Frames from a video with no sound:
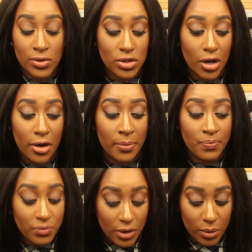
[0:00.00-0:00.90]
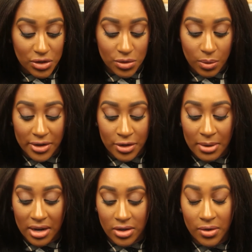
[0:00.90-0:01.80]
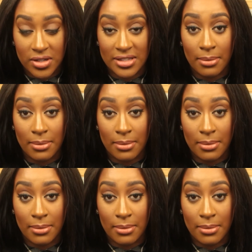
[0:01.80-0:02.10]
So, which is why you might notice